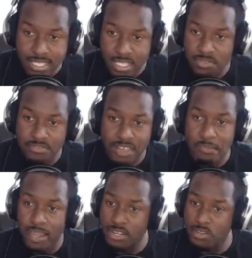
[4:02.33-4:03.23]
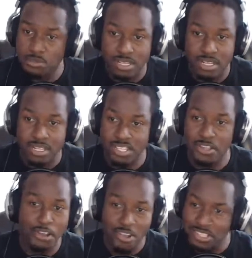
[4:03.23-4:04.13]
he was a vampire in True Blood.
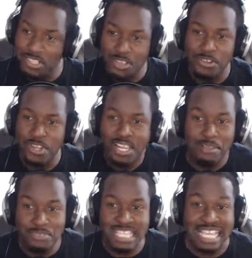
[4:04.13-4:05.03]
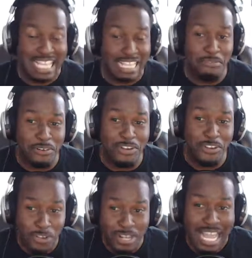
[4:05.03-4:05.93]
So I'm just saying that they were
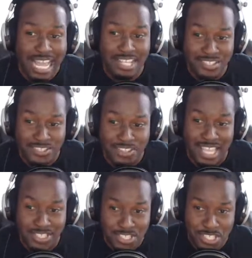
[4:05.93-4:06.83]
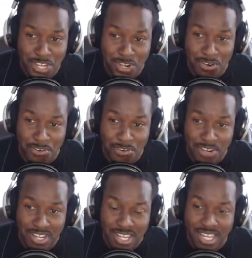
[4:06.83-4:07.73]
good actors on that show.
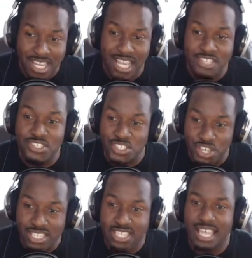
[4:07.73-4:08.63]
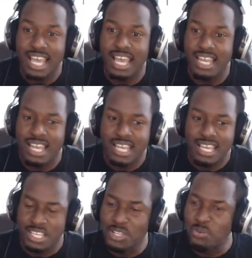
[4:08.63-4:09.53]
It's just that
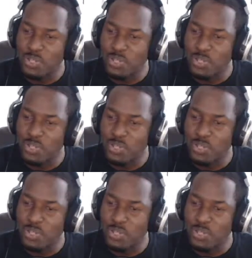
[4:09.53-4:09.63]
it was